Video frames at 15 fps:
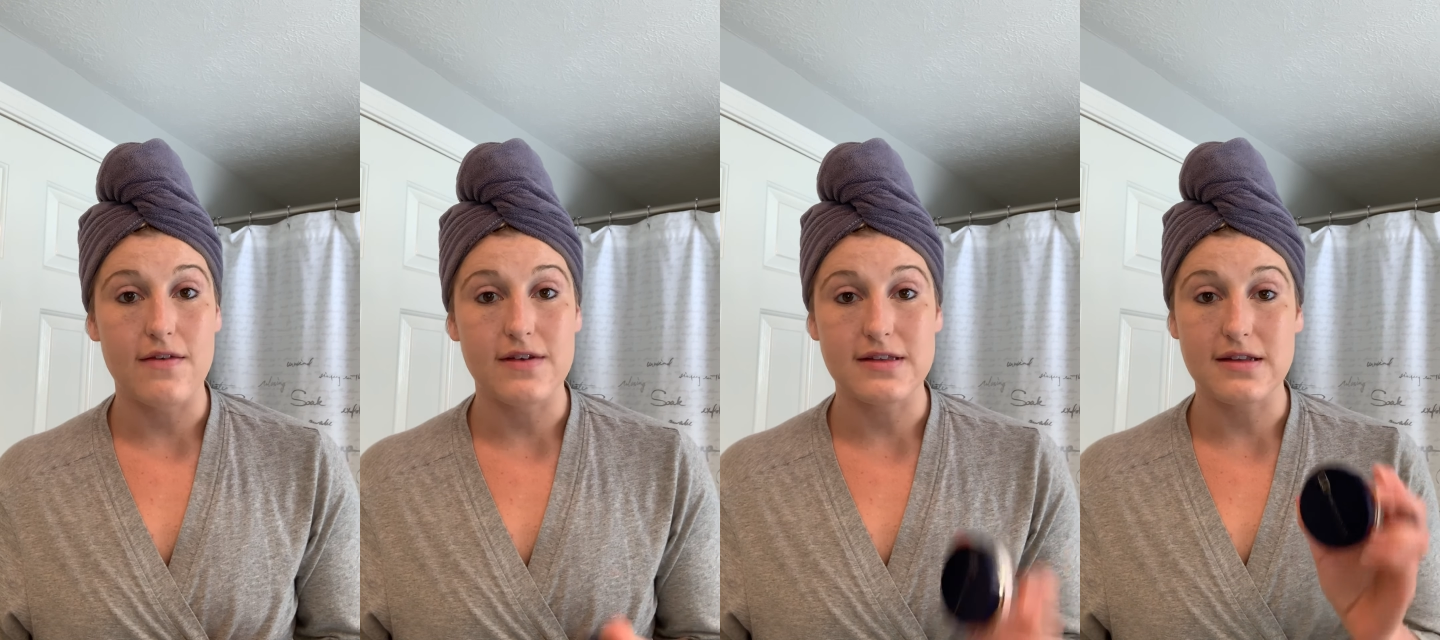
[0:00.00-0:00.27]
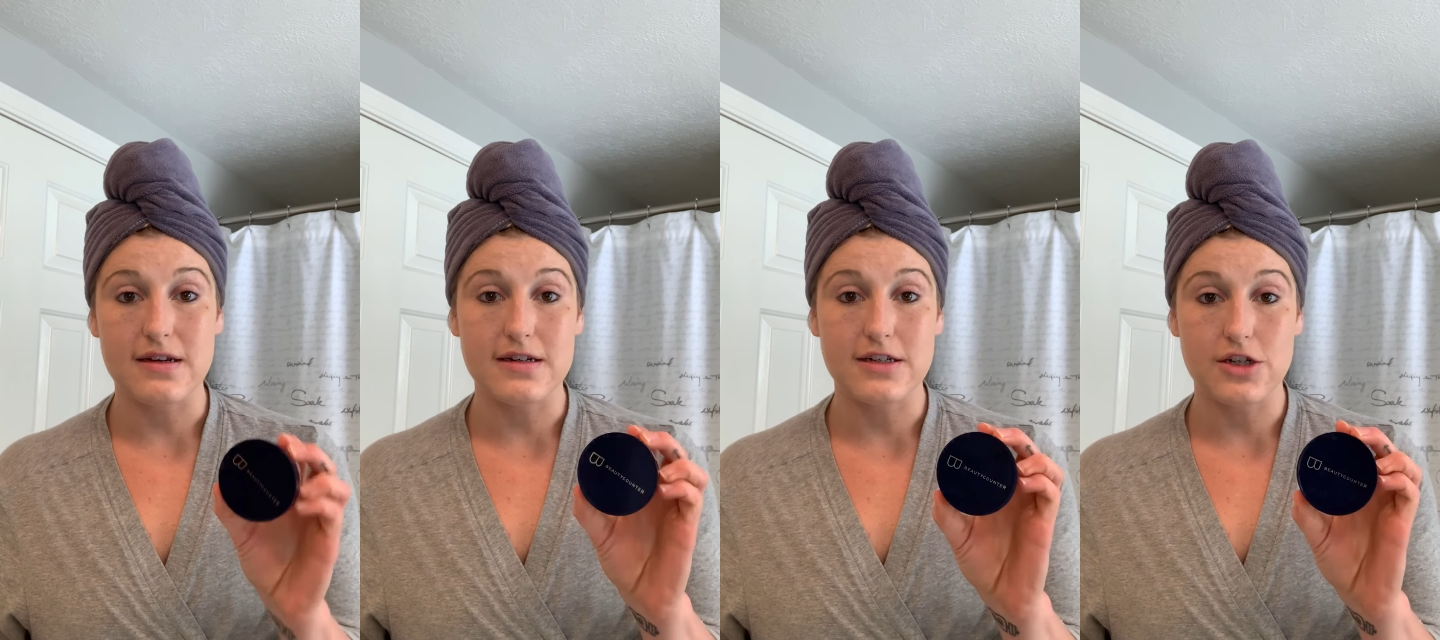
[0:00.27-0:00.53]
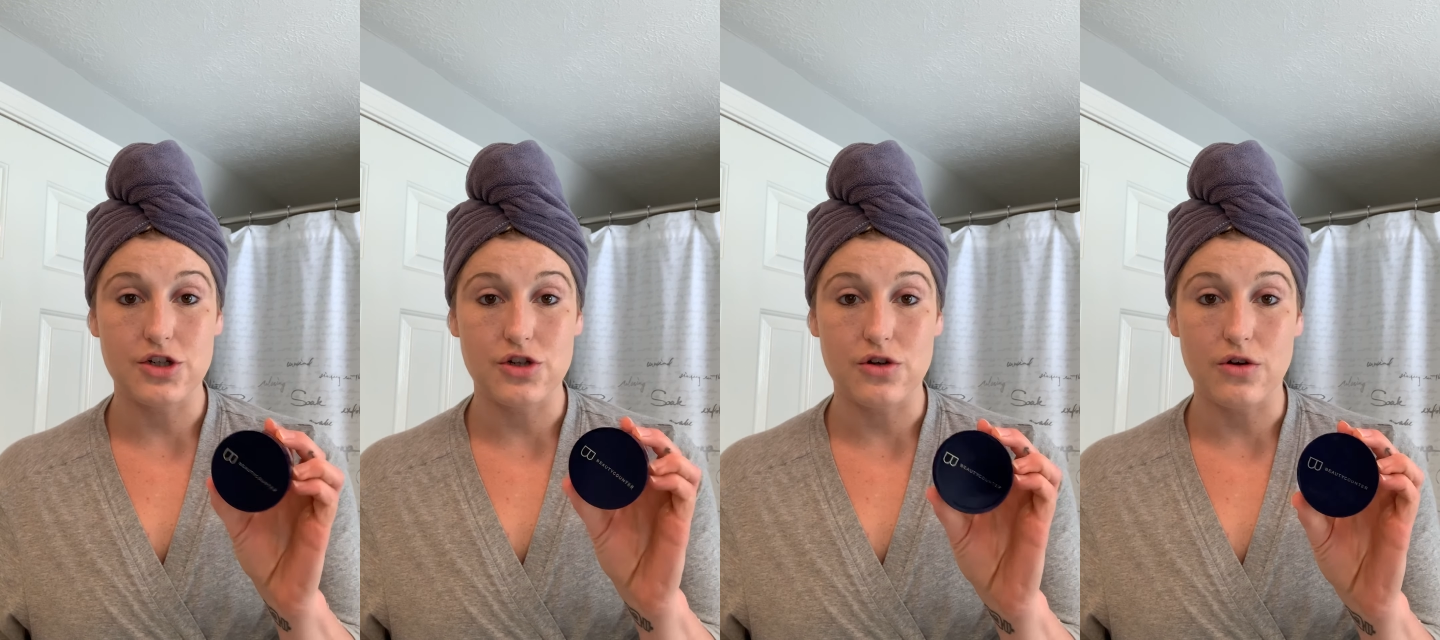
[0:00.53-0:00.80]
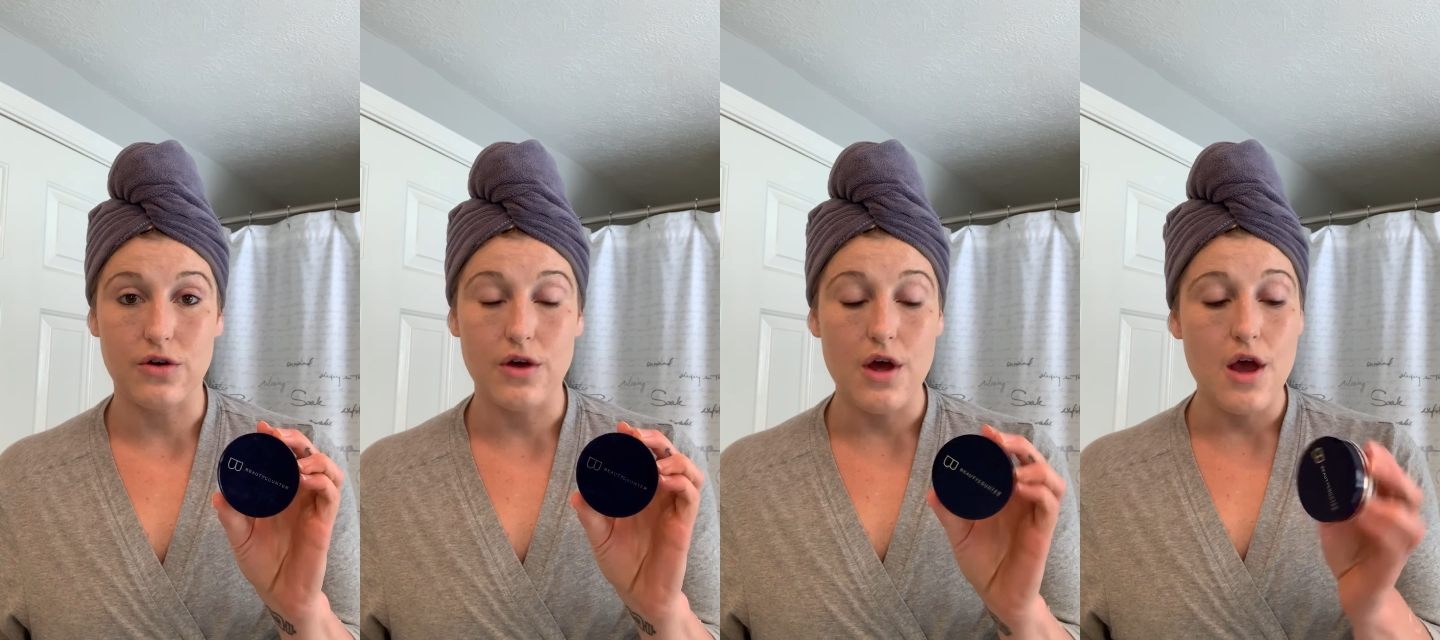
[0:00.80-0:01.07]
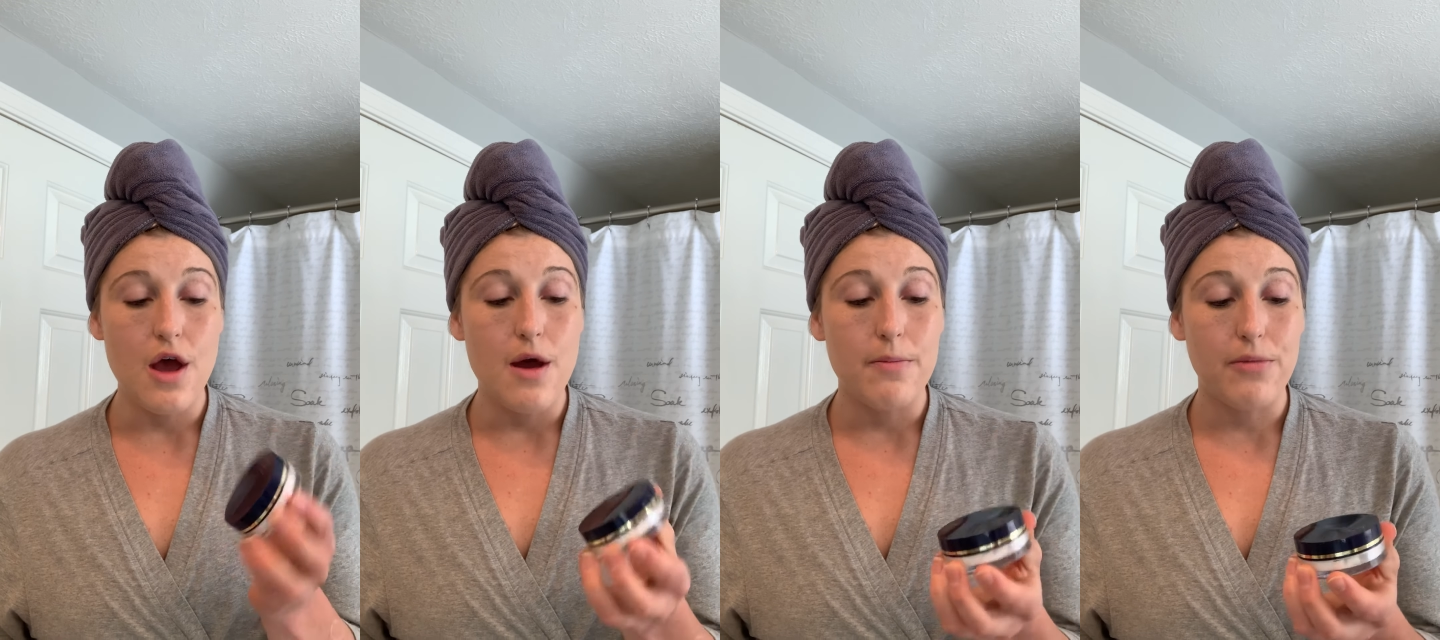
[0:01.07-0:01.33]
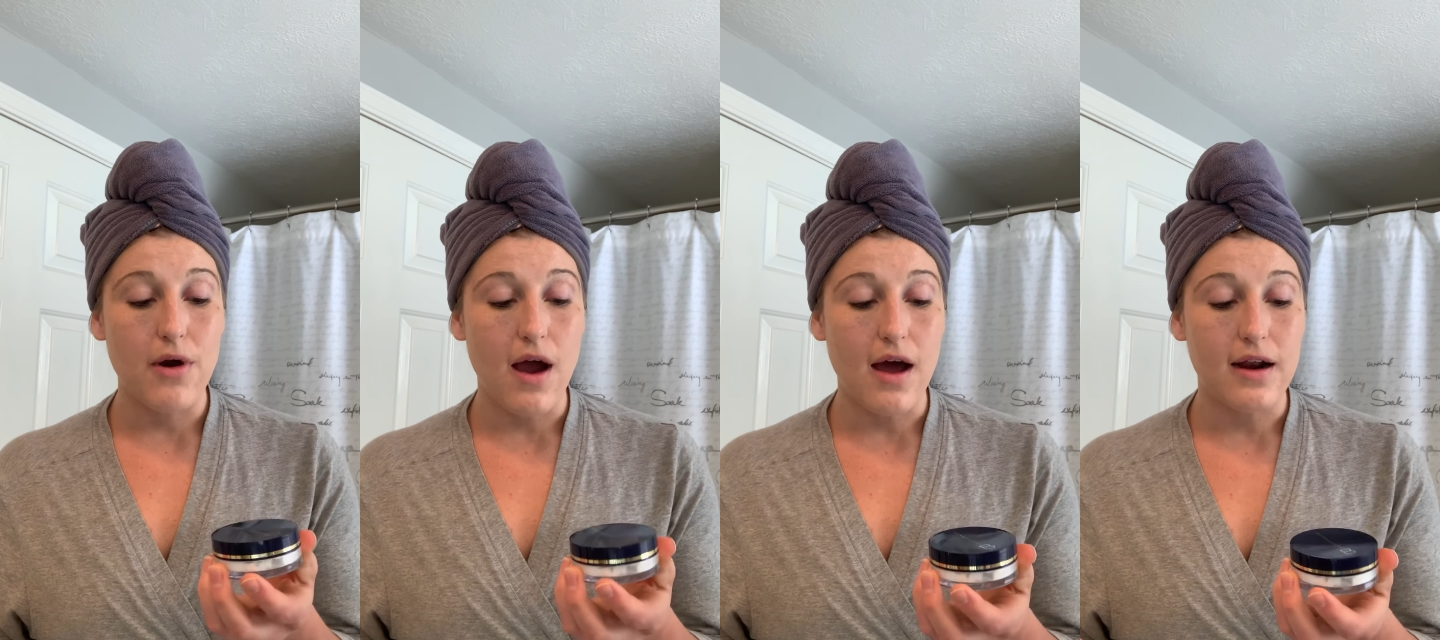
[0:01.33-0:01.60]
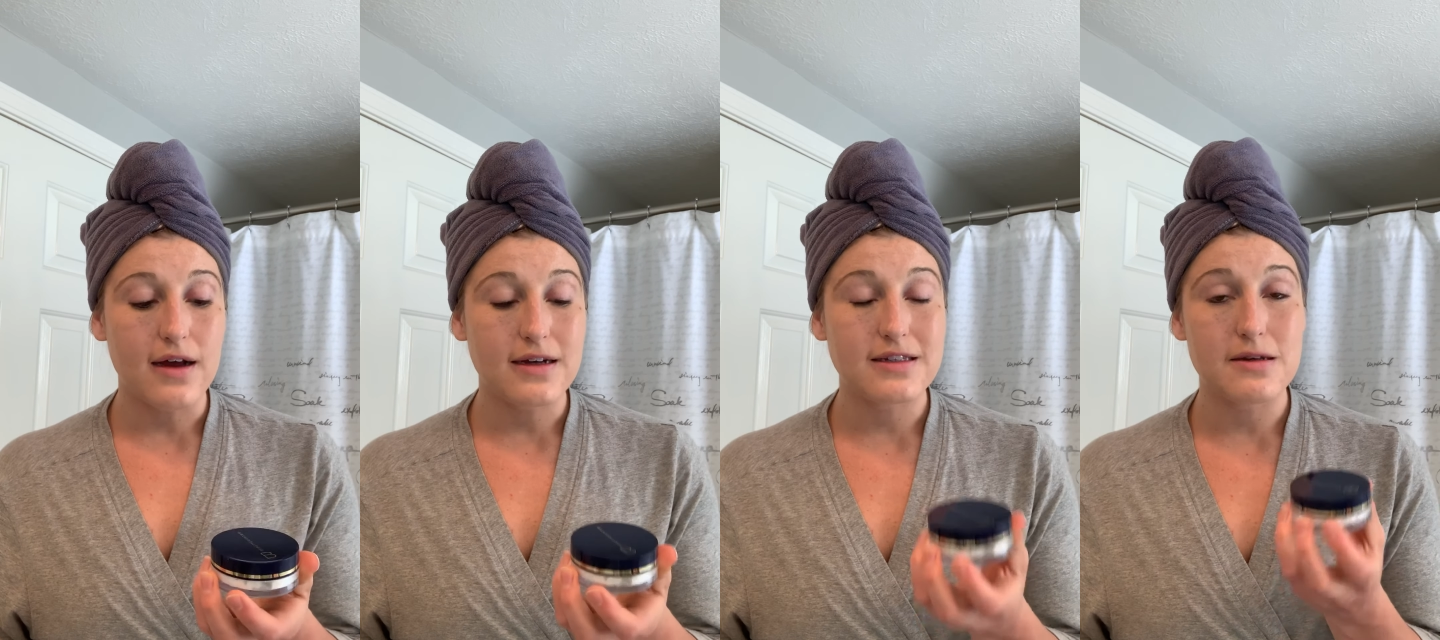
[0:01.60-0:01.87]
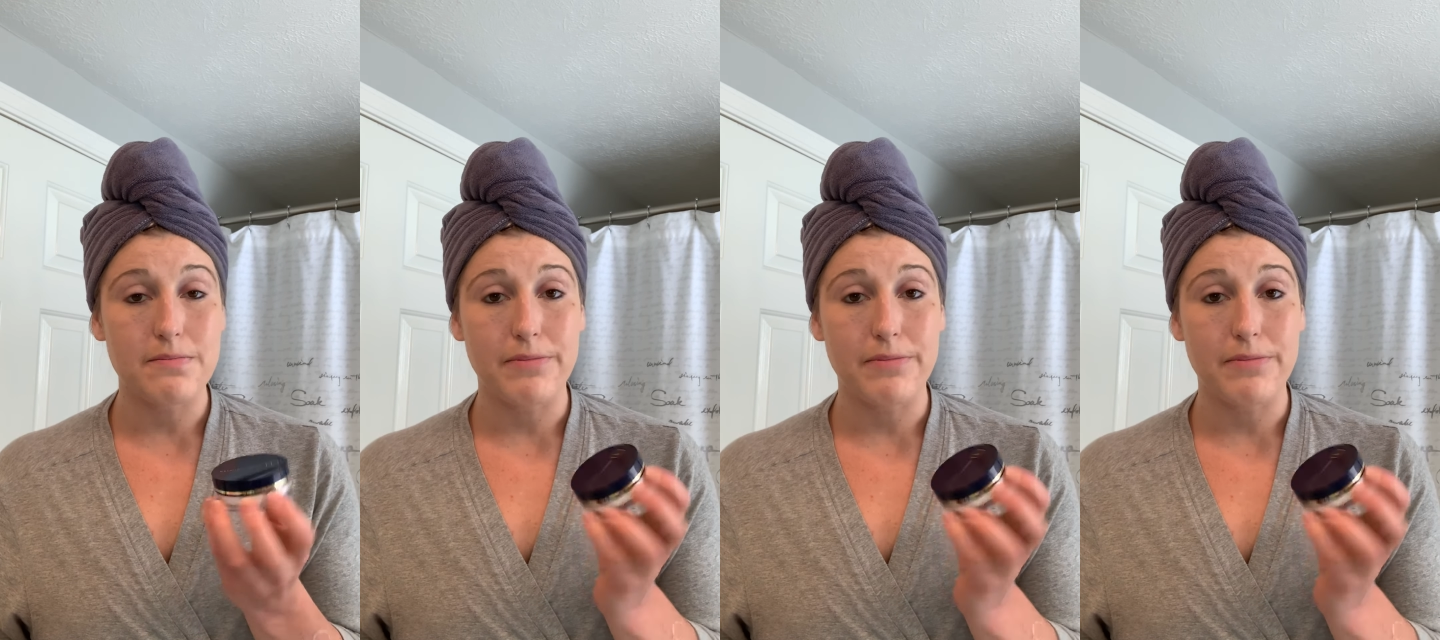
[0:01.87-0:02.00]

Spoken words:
it's an additional product,